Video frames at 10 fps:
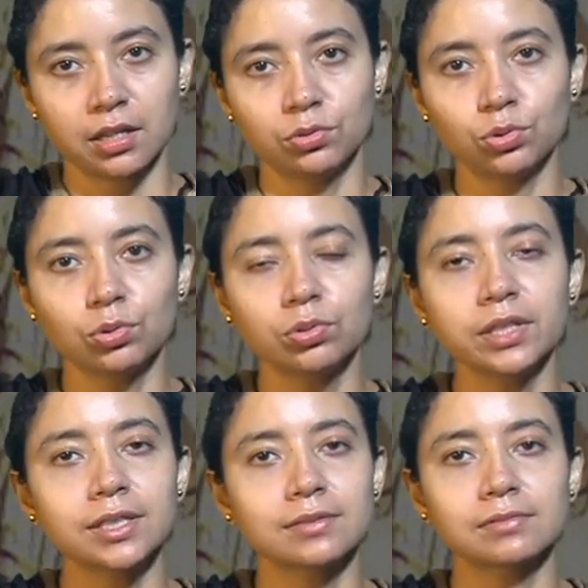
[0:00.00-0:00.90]
Though
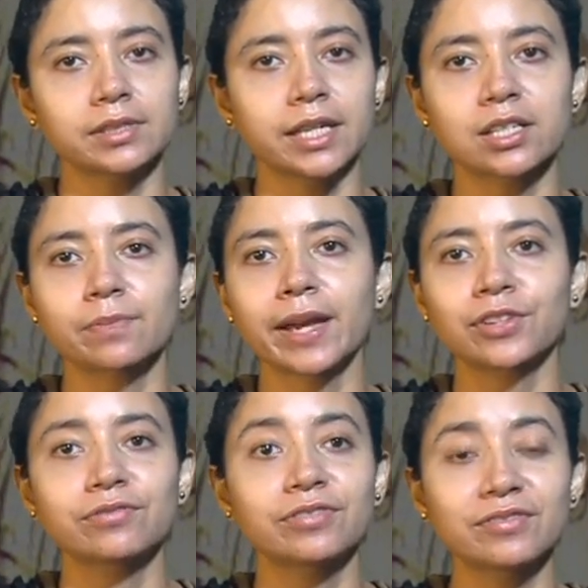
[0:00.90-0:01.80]
it dates
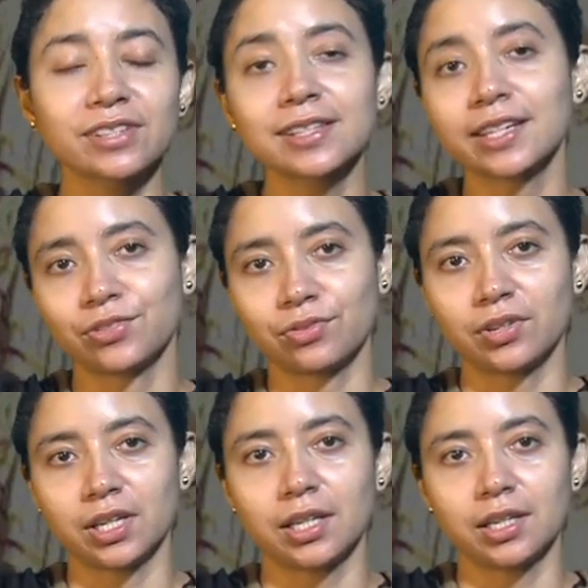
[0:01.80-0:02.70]
back to 15th
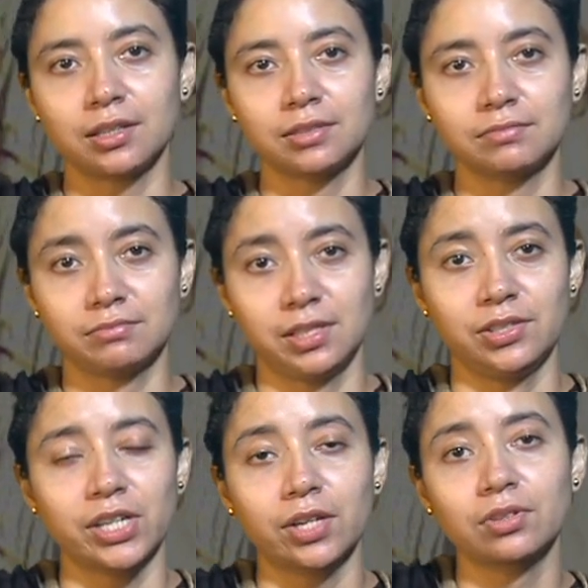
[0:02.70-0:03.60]
century, uh,
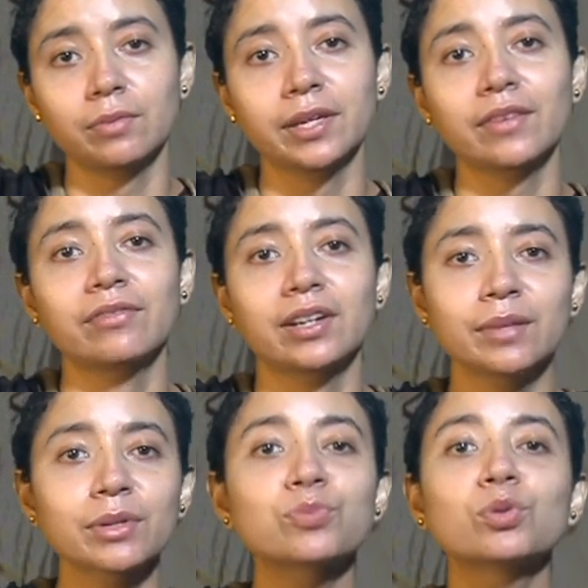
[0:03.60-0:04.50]
Jatra became
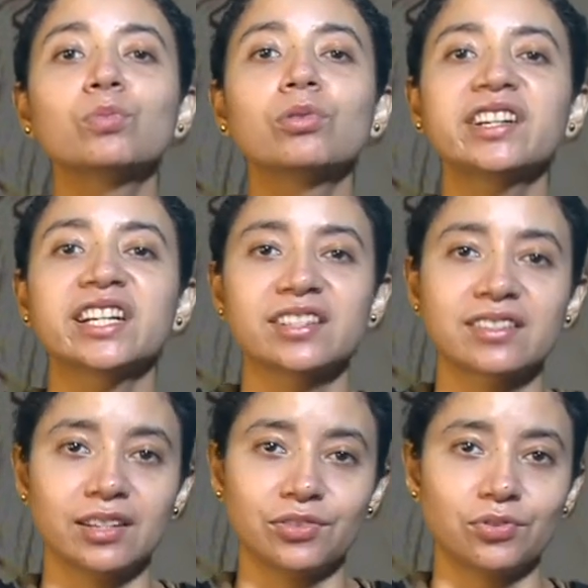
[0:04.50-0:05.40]
very much popular in
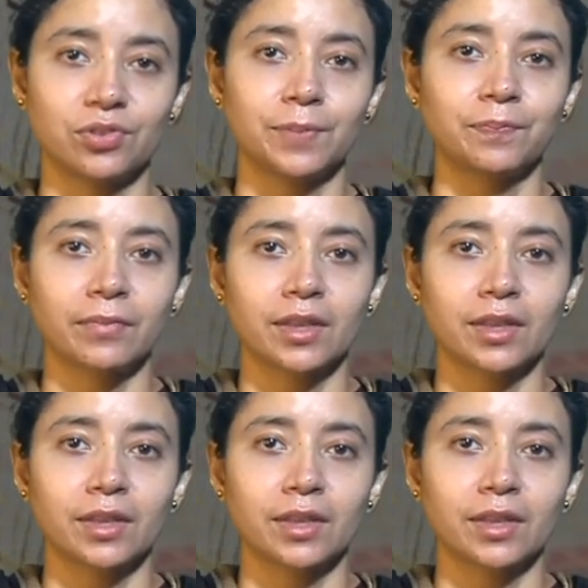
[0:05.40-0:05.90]
18th century,